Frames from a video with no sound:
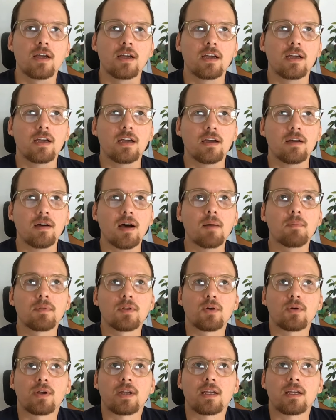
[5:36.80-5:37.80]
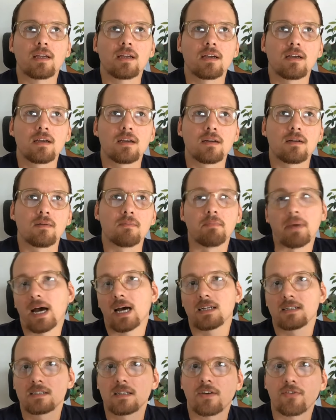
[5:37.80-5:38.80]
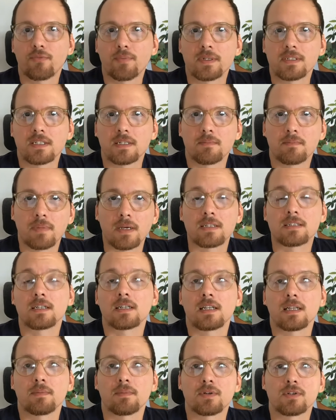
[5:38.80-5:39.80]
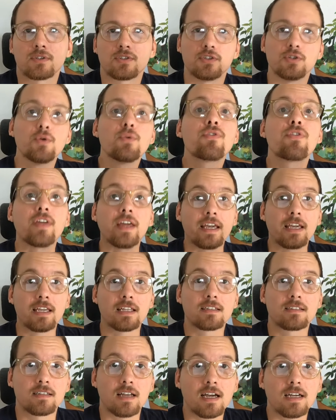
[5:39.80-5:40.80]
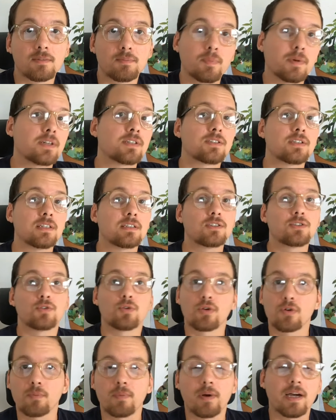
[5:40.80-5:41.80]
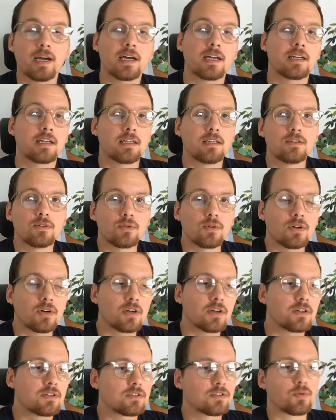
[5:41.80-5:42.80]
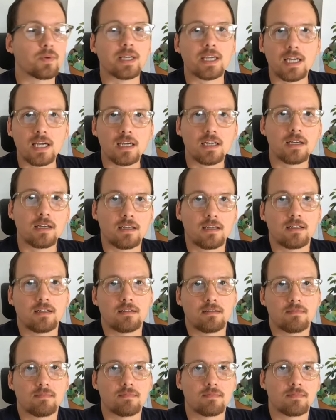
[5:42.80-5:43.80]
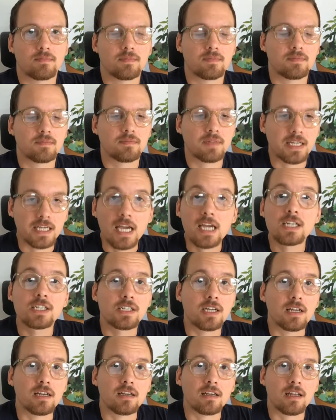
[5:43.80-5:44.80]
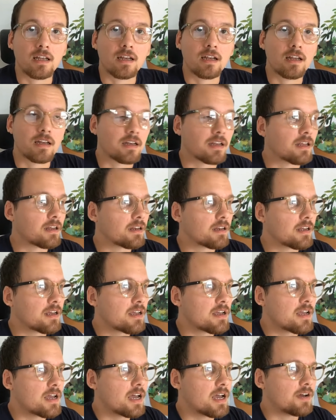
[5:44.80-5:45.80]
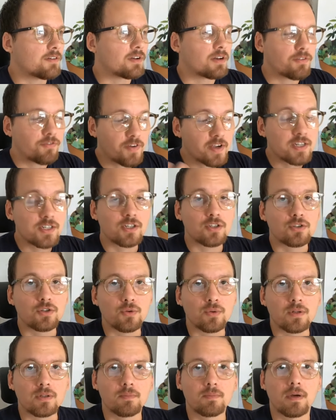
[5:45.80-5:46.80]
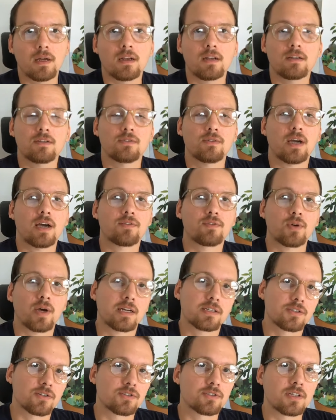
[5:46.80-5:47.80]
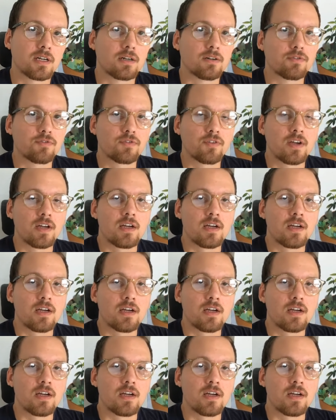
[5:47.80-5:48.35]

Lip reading: uploading bad stuff, basically, because you think it's nice because it's your brand and you are so engaged in it and have an affection to it. But you have to ask yourself,